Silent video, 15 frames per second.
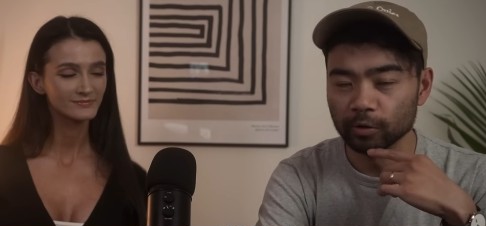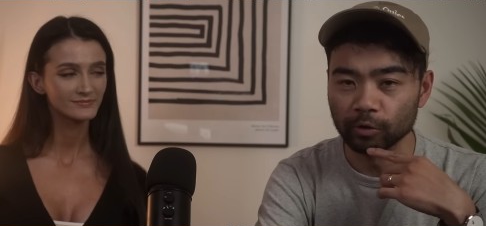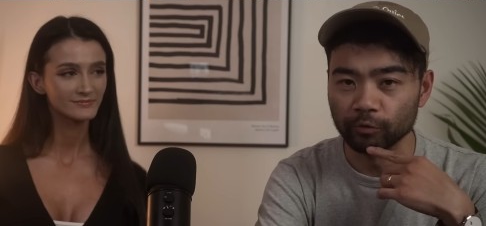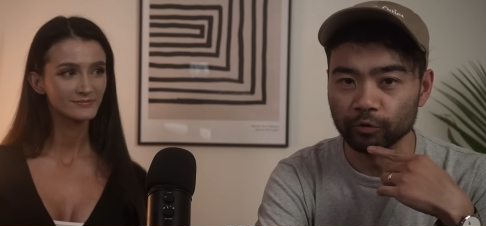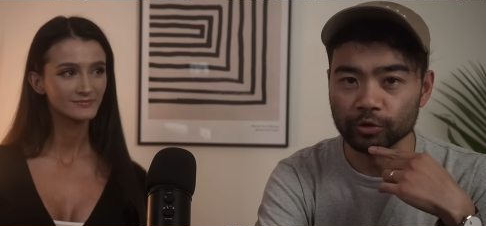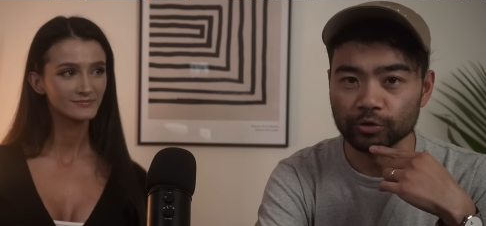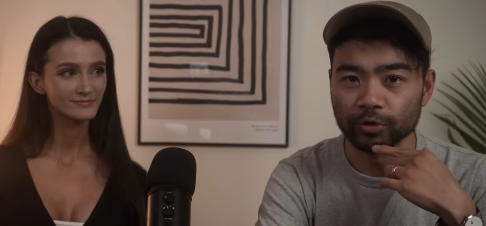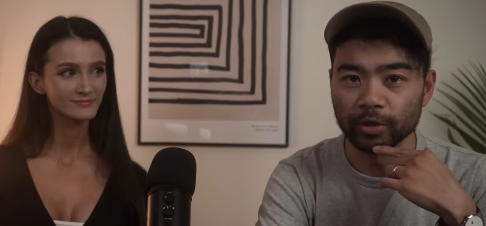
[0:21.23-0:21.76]

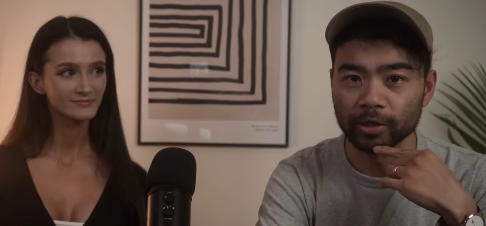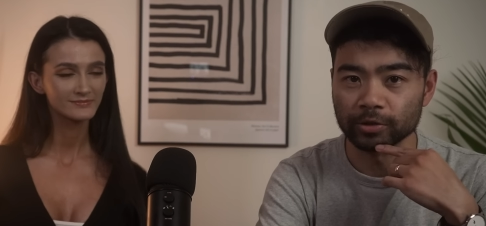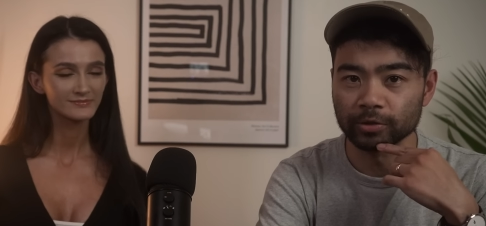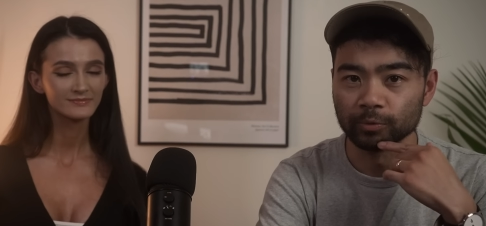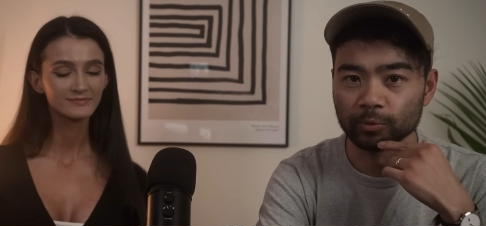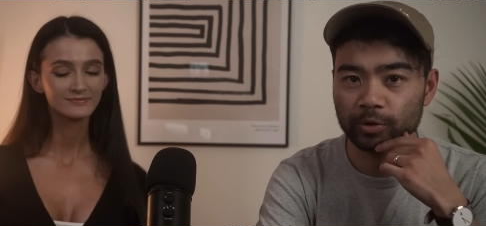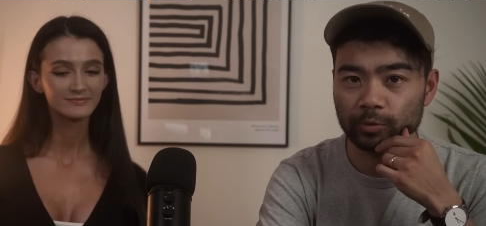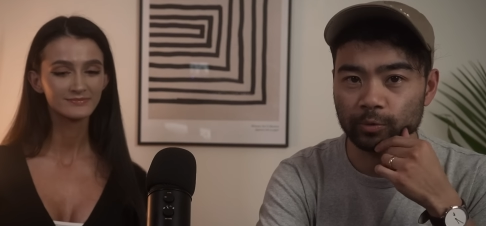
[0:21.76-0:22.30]
Speaker 1: her first
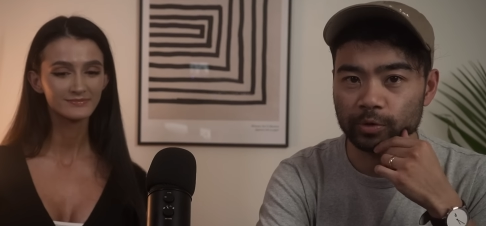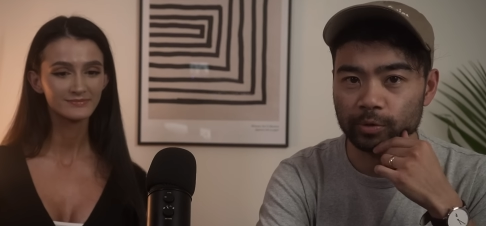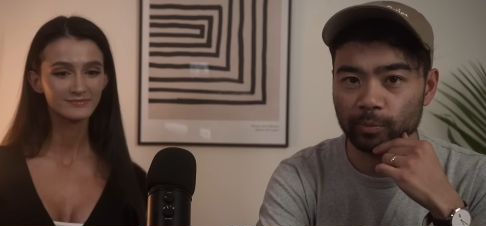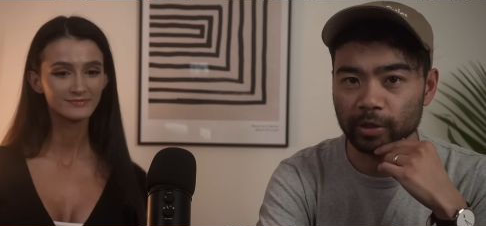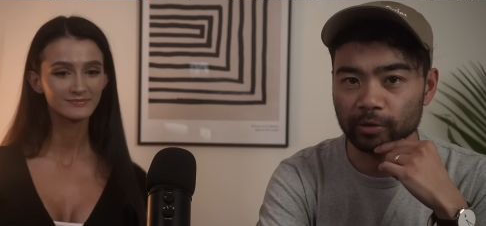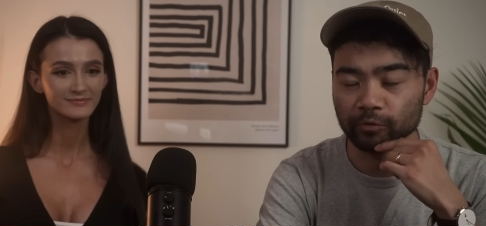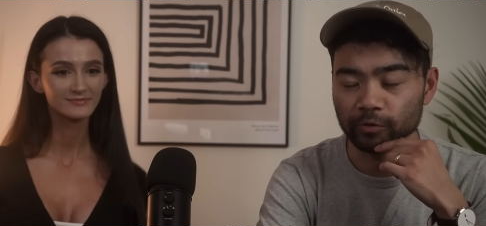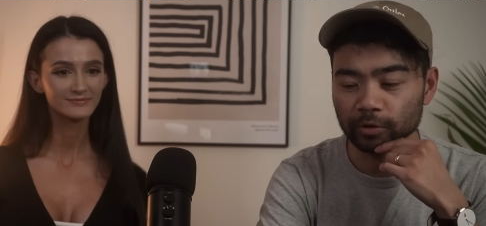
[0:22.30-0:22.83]
reaction, which was
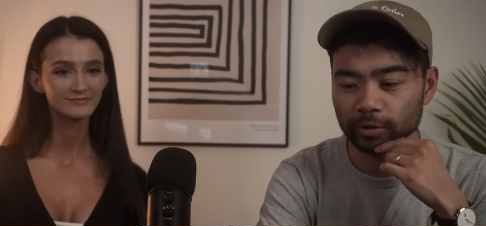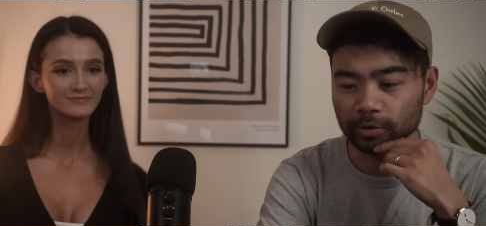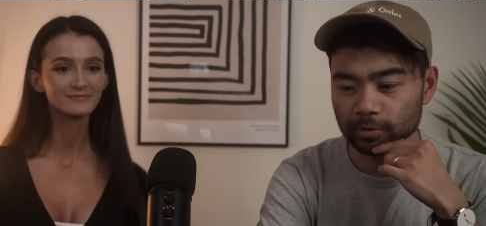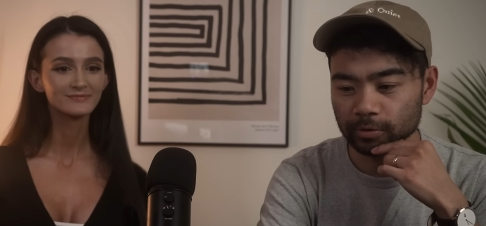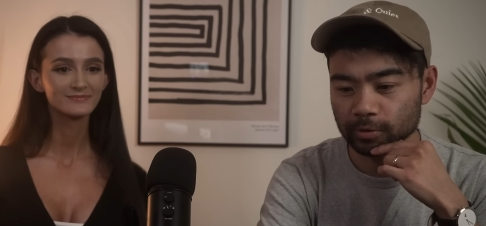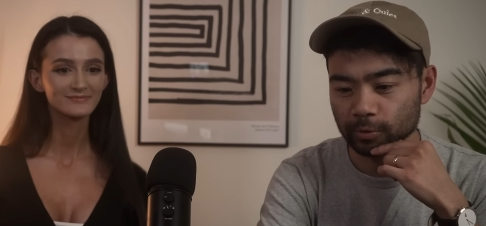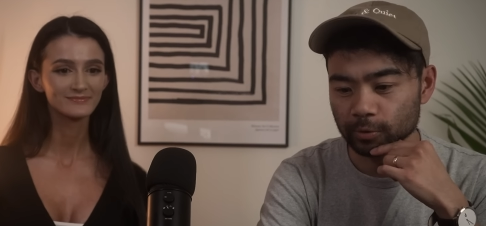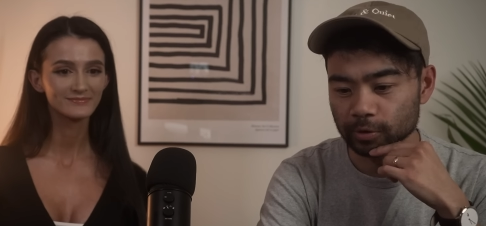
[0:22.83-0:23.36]

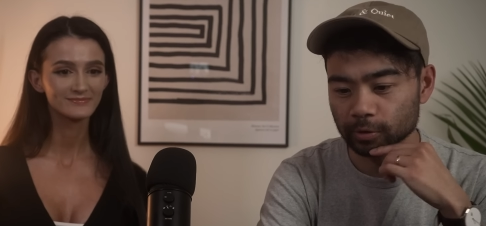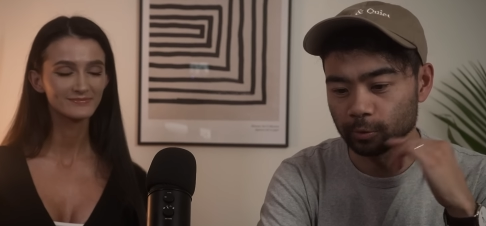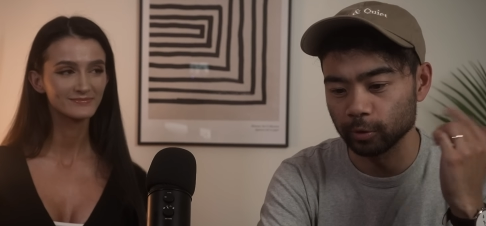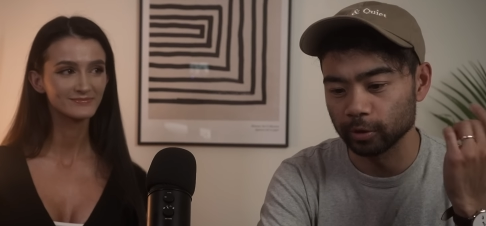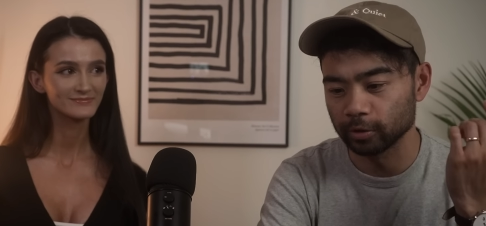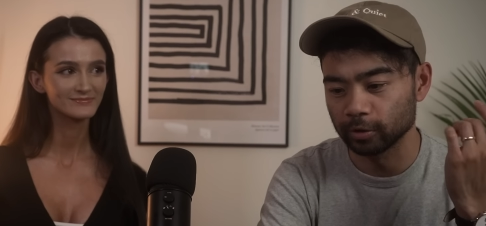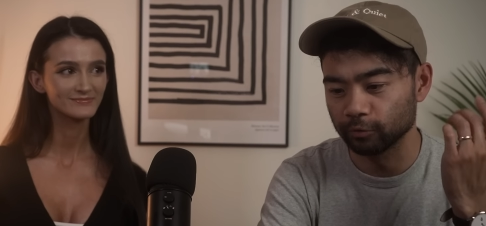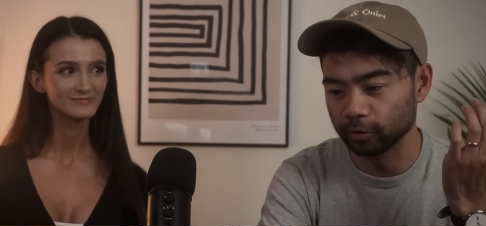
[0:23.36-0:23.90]
Madvillain. So it's a
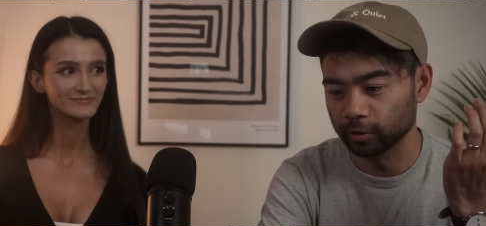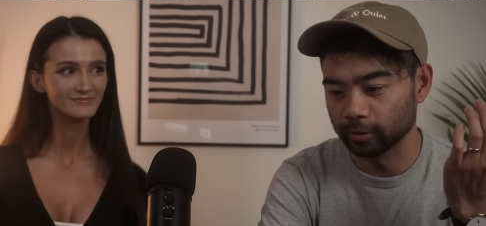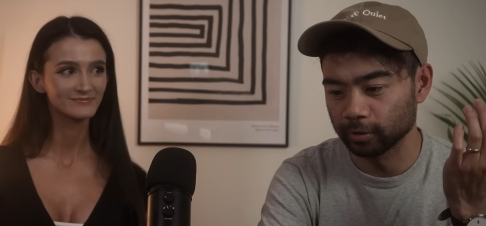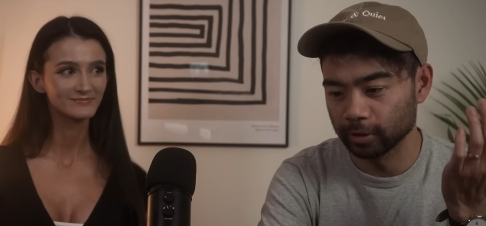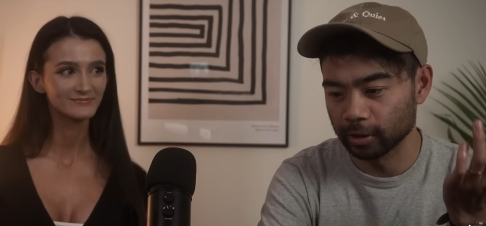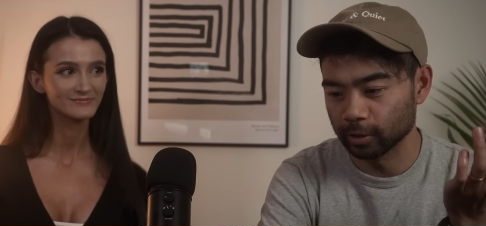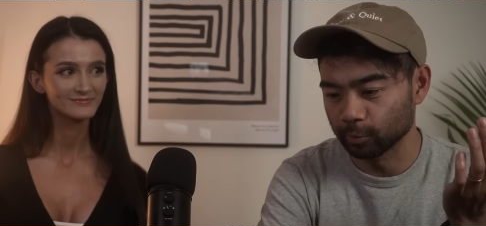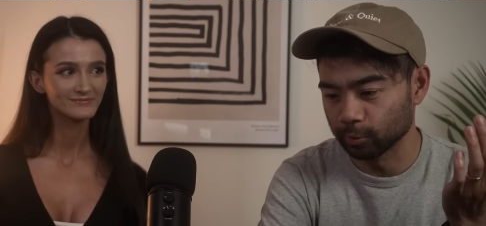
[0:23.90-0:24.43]
quite a
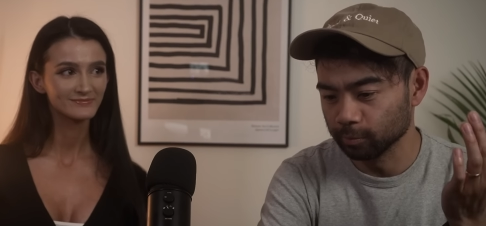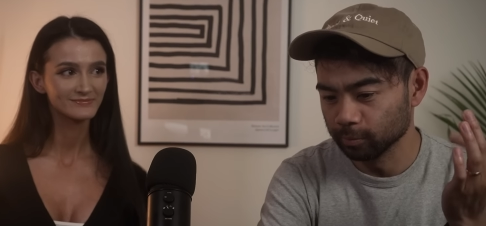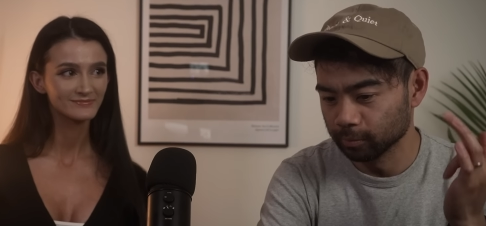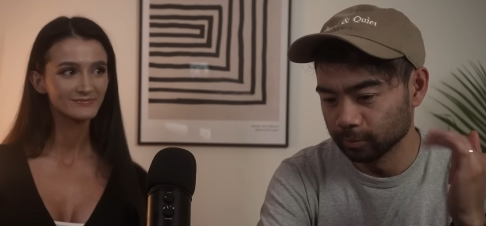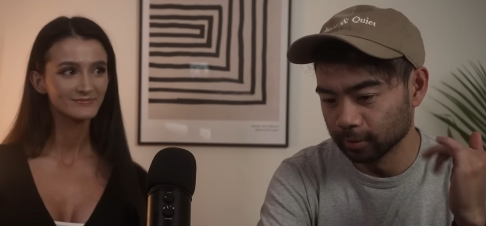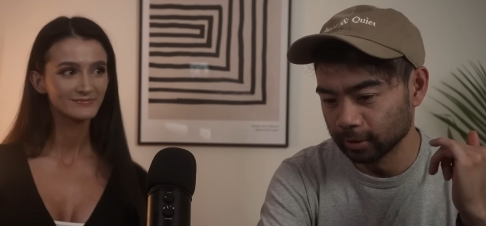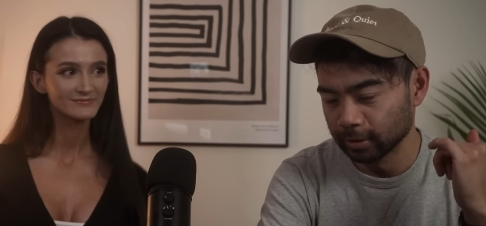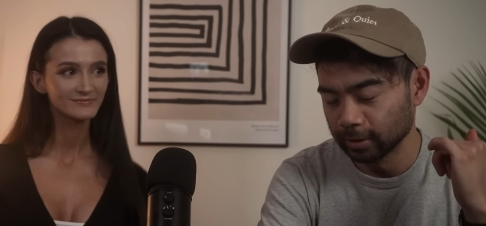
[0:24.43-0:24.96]
different
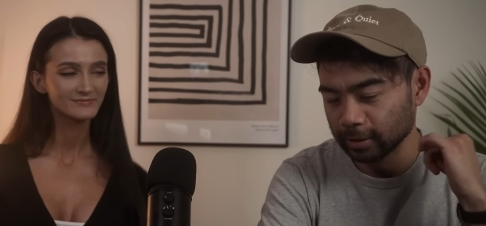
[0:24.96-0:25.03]
album.